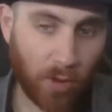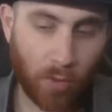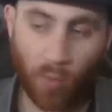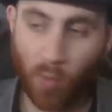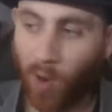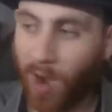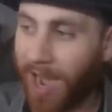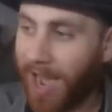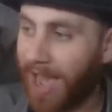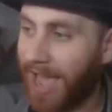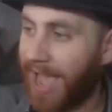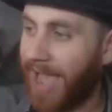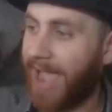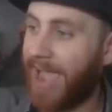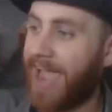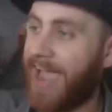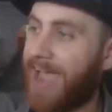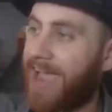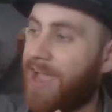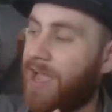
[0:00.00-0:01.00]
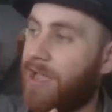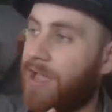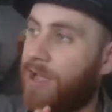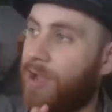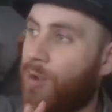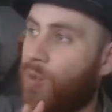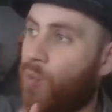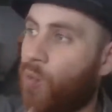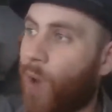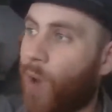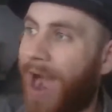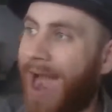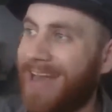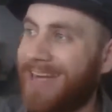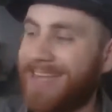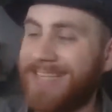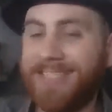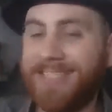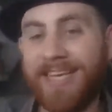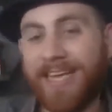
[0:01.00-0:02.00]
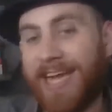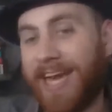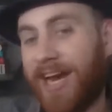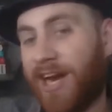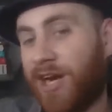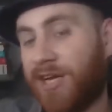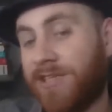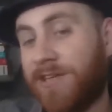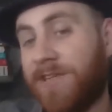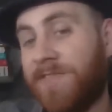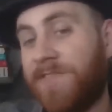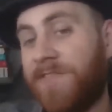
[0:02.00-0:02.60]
Why does the character